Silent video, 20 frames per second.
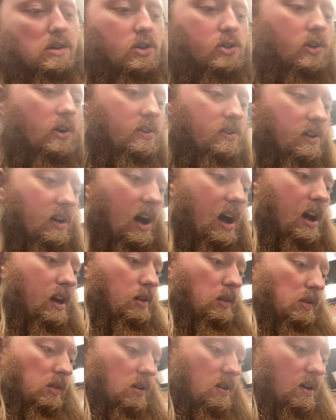to show you
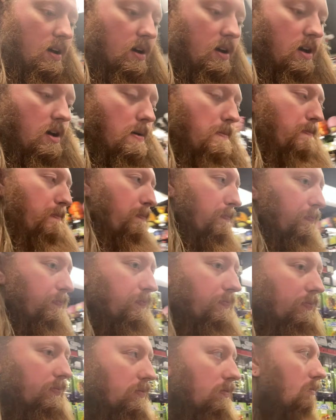guys. Um,
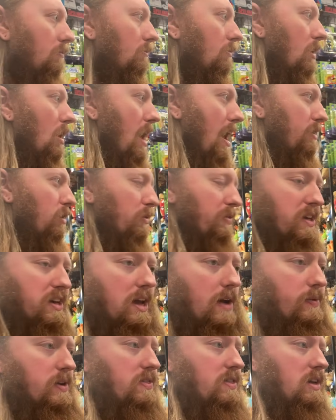I don't think
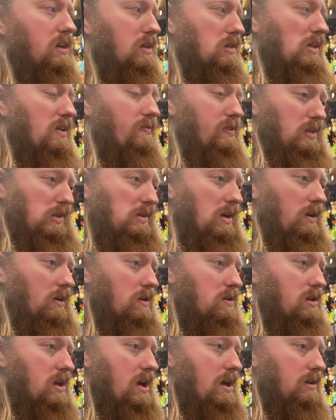everything is even
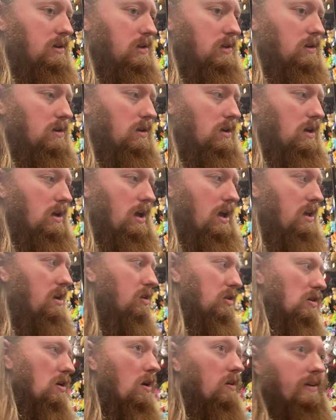stickered yet, and
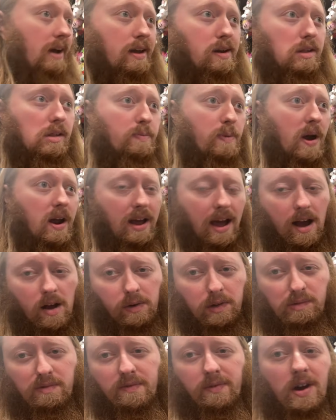it's all kind of spread out
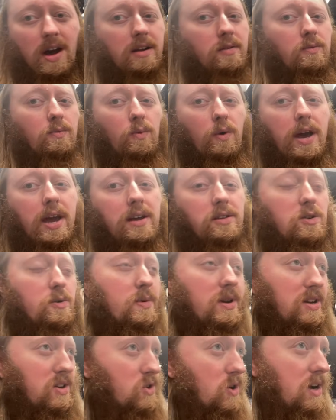because we've gotten way too
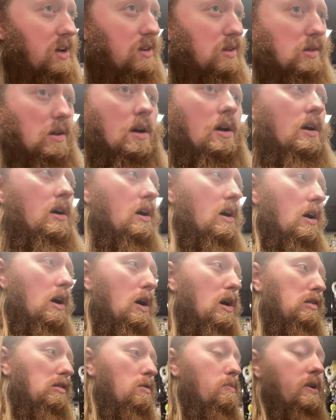many trades.
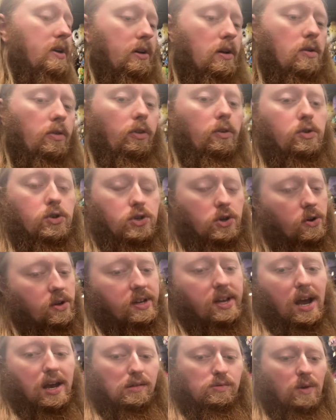So I'm going to go through, show you
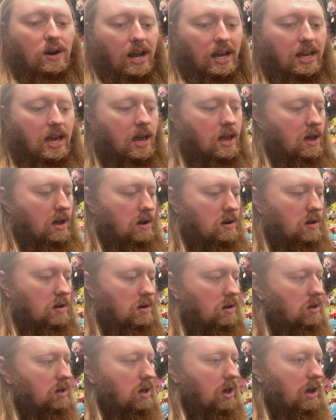guys what I can.
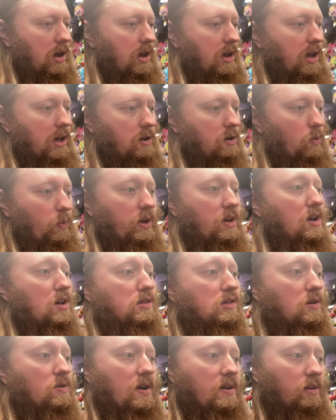And we
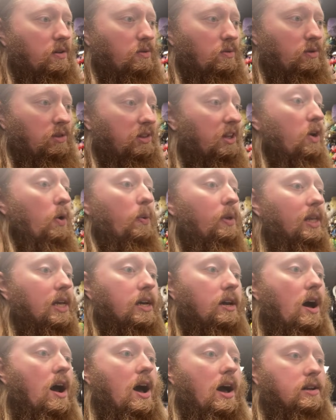also literally
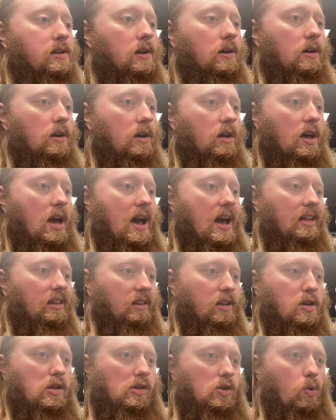got at
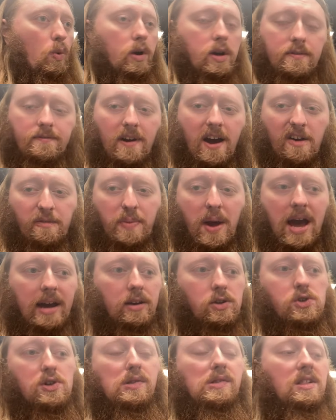least 25
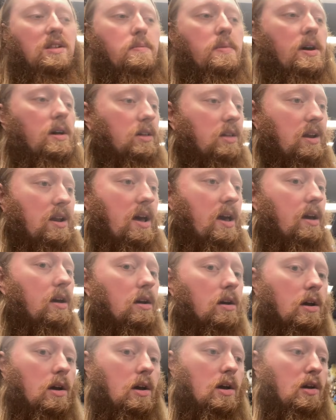packages in the mail today.
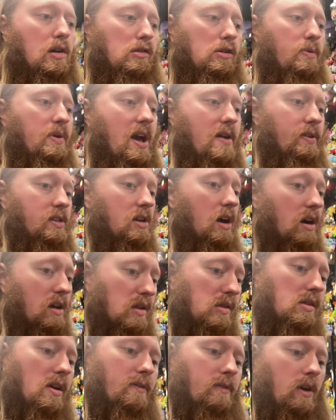So we have a ton
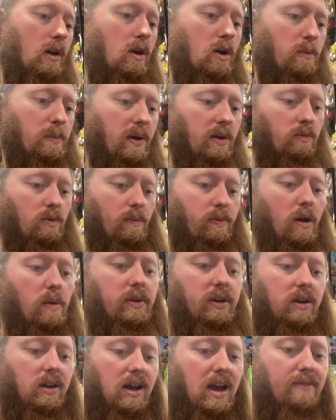of stuff to open. We're
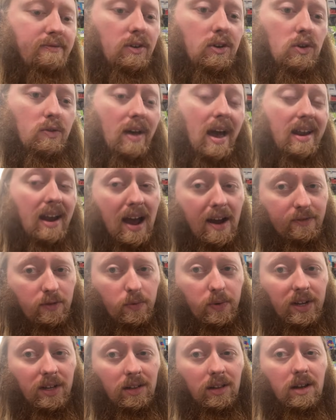probably going to have to do that after
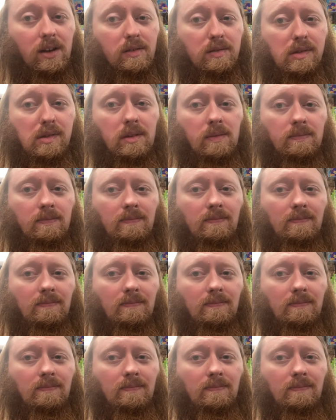we close.